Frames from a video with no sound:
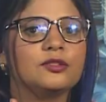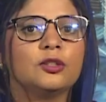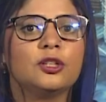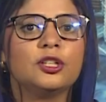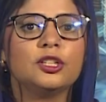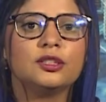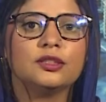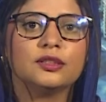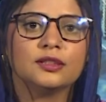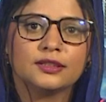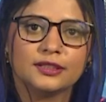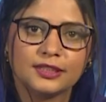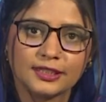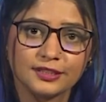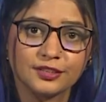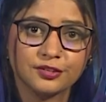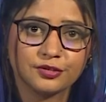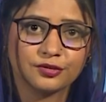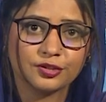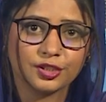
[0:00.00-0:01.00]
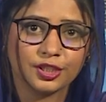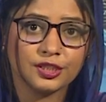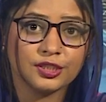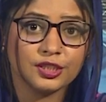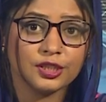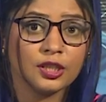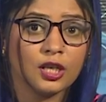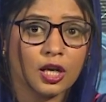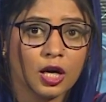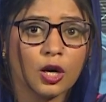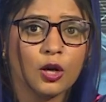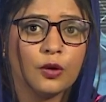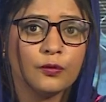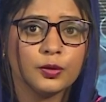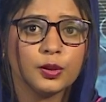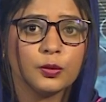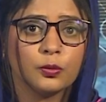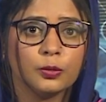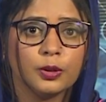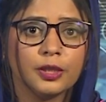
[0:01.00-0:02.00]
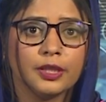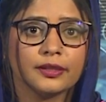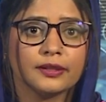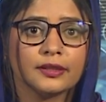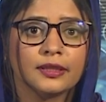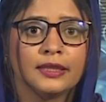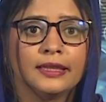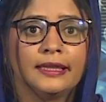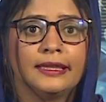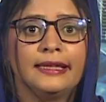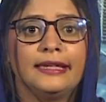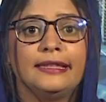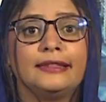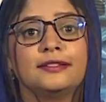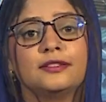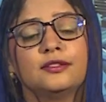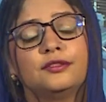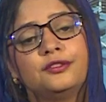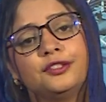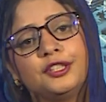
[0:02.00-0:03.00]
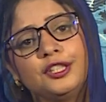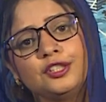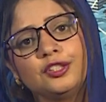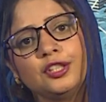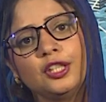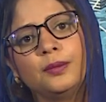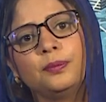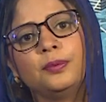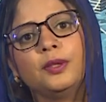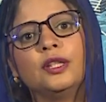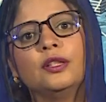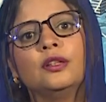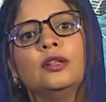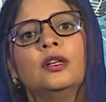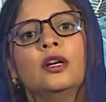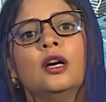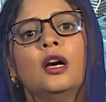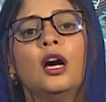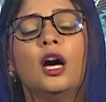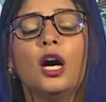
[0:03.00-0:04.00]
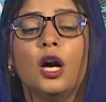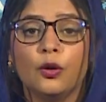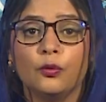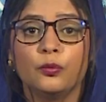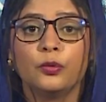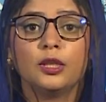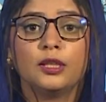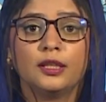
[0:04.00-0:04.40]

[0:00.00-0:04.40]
not just changing how we work, it's reshaping how we